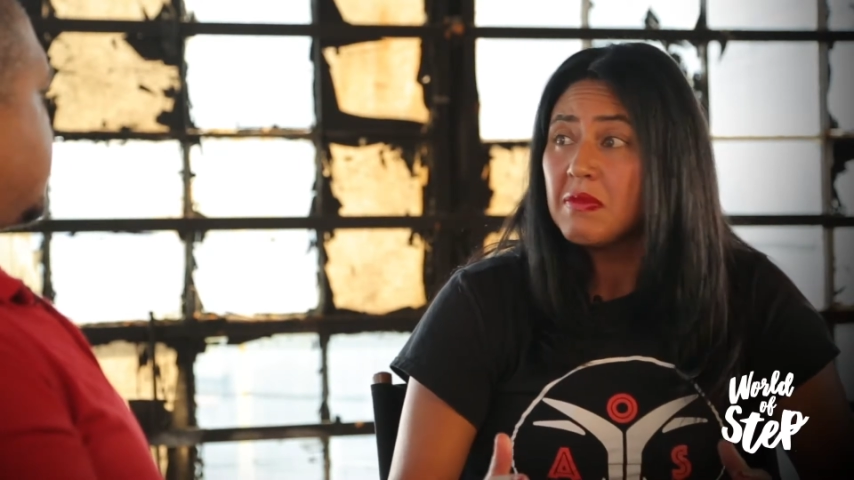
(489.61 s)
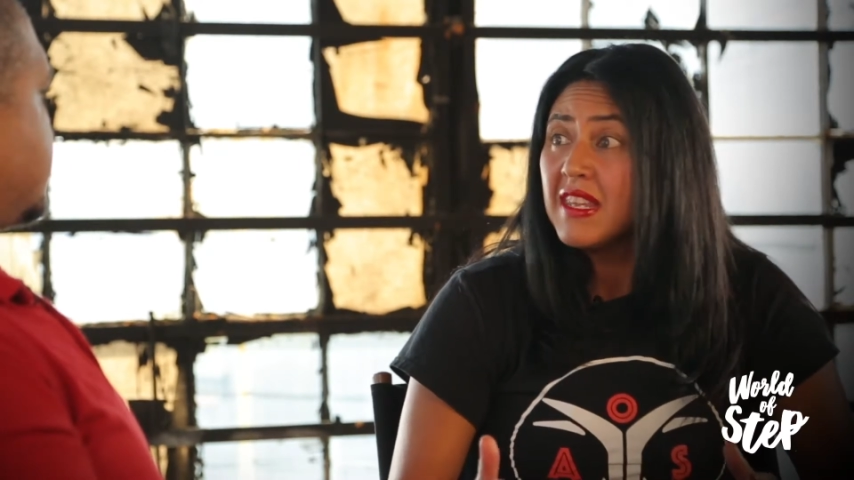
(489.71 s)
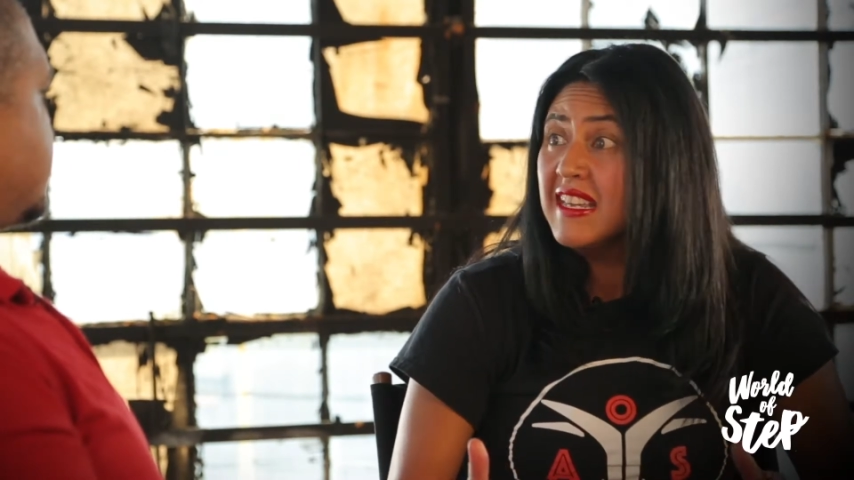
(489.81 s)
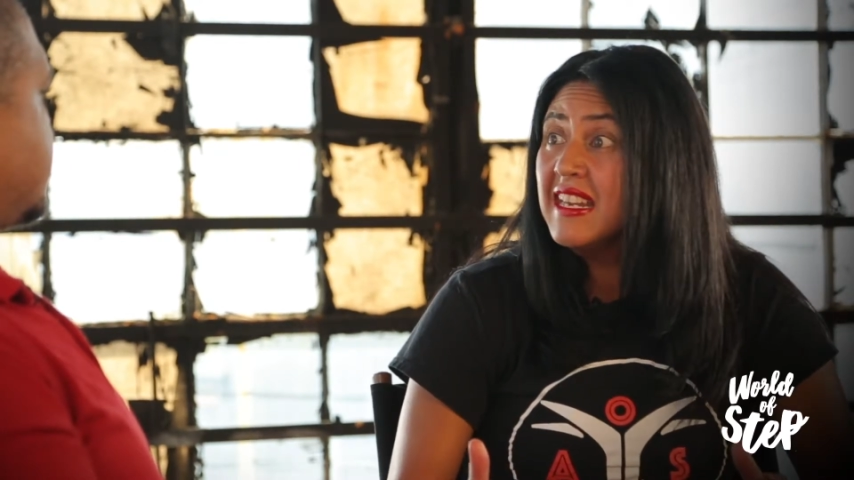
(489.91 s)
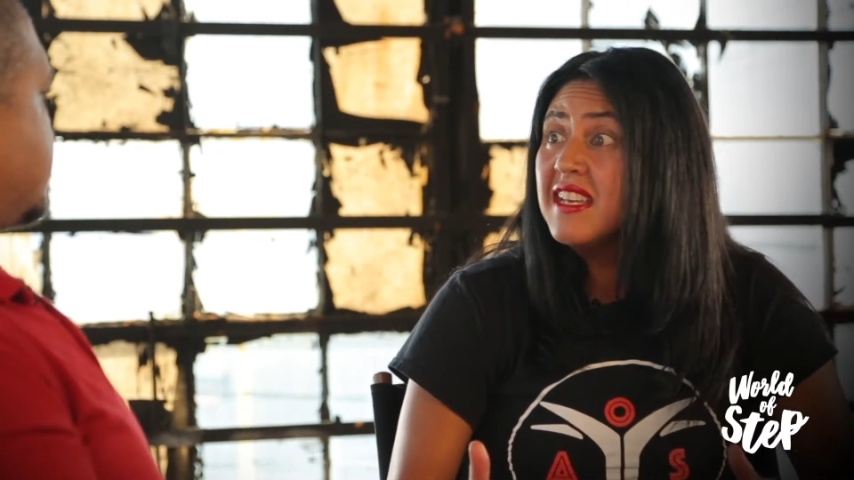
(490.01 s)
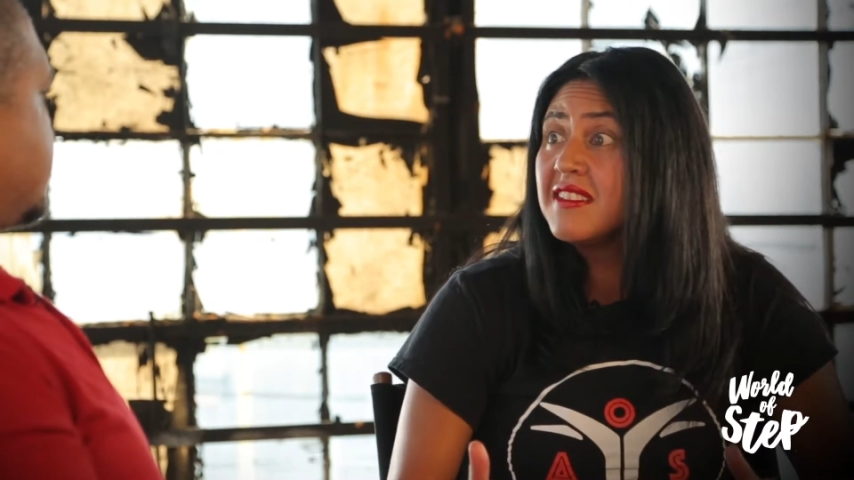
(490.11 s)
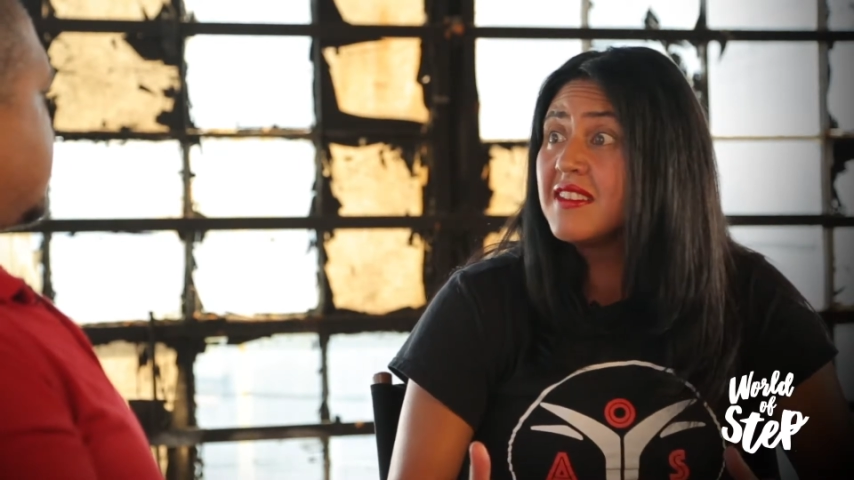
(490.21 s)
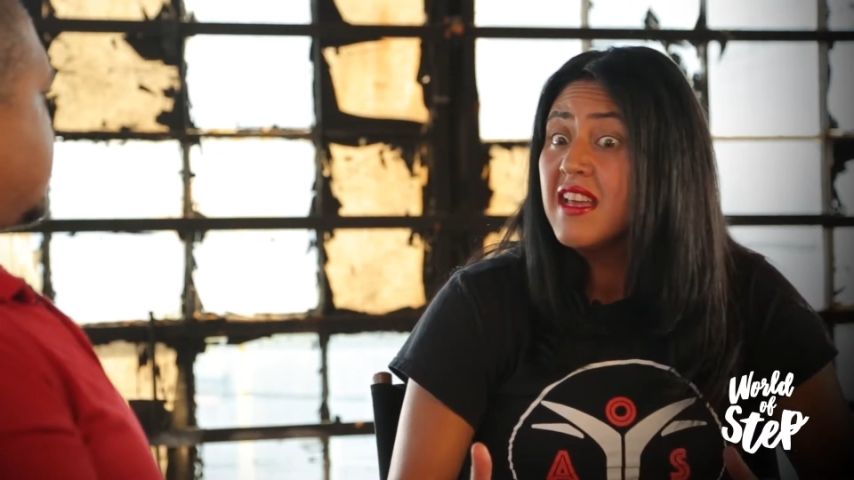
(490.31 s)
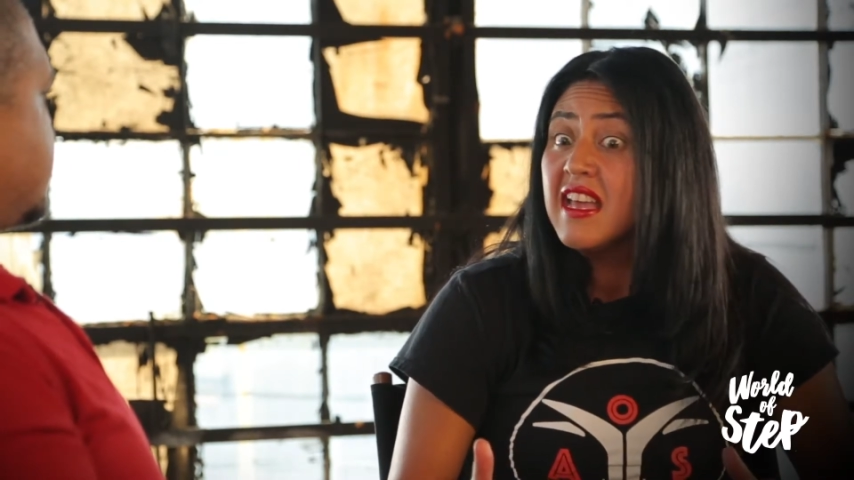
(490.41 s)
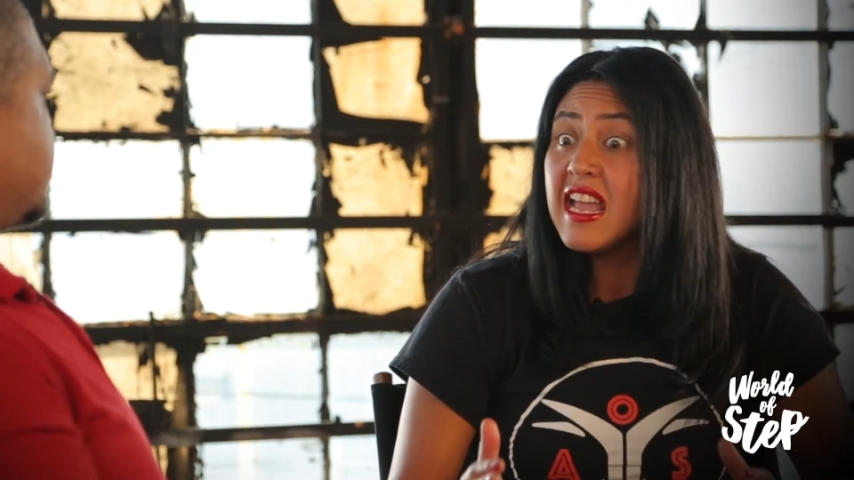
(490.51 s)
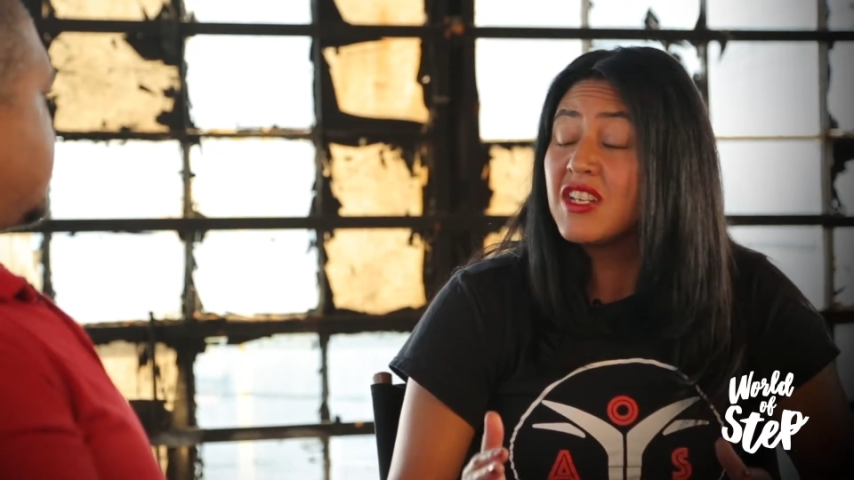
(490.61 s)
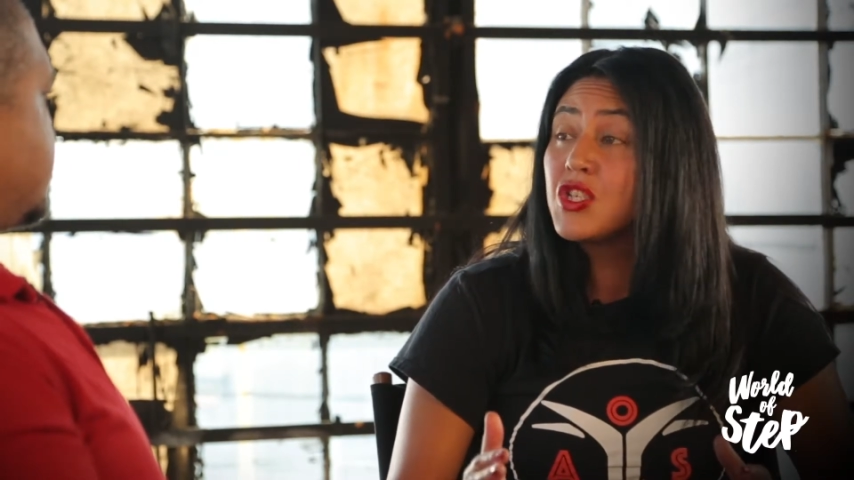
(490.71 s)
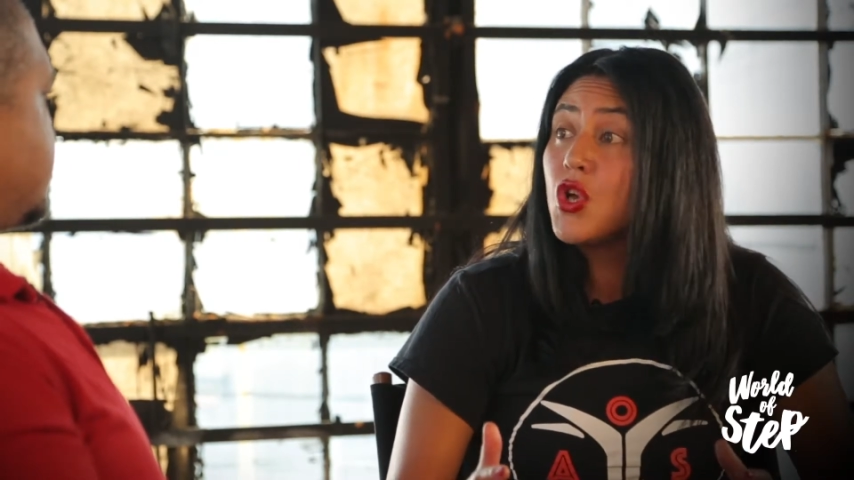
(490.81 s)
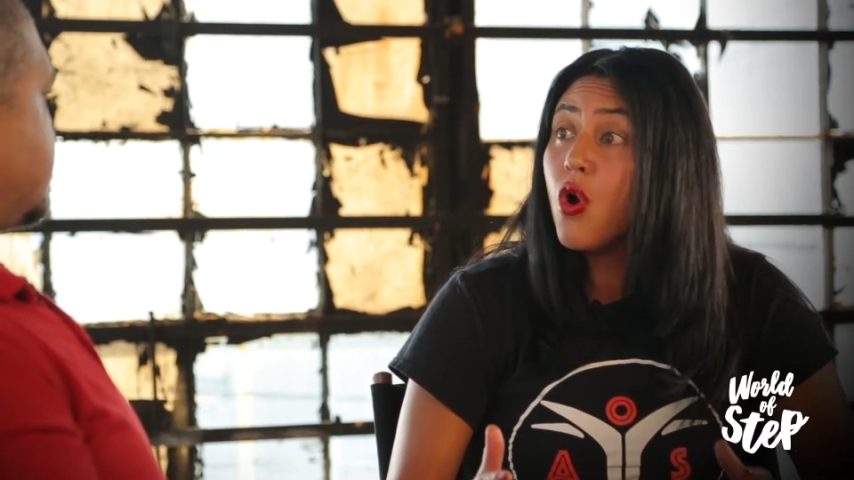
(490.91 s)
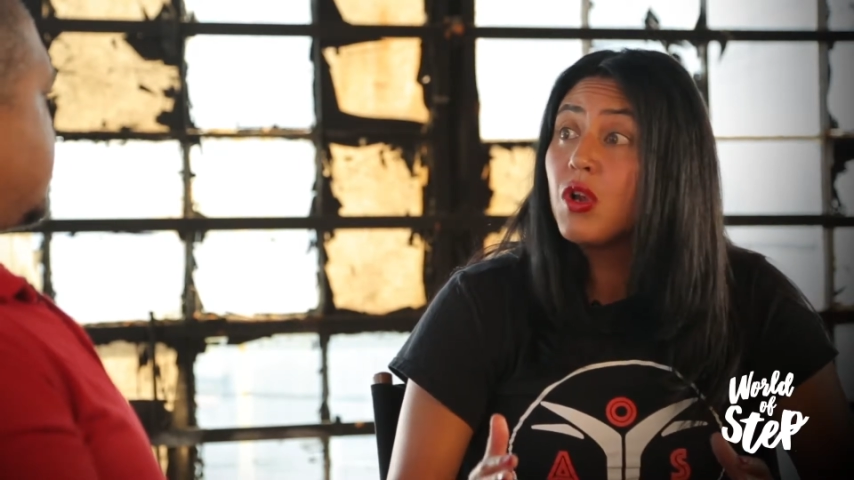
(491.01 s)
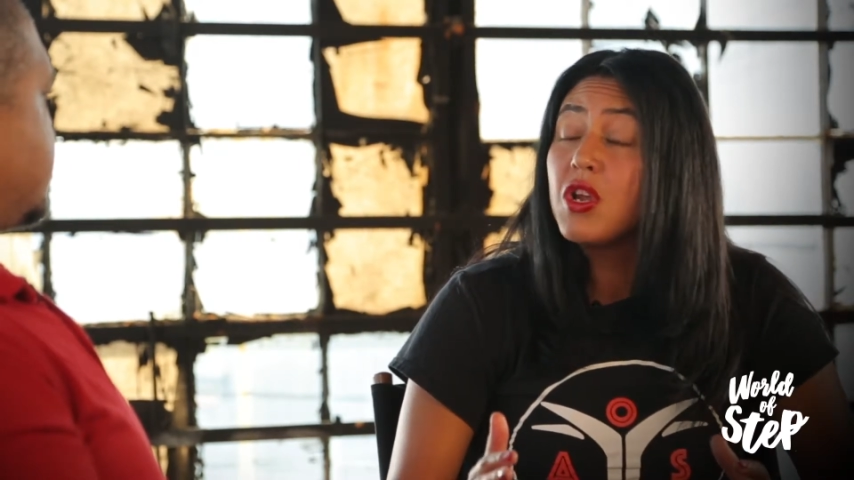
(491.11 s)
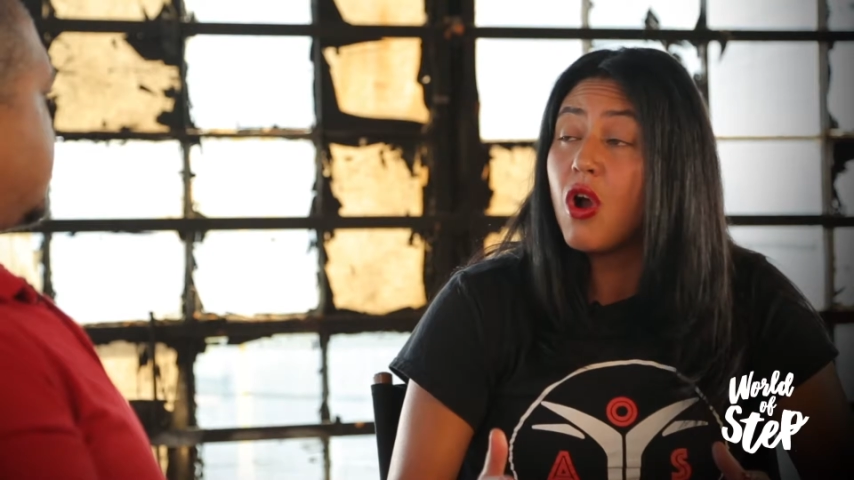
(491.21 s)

It is. It's the only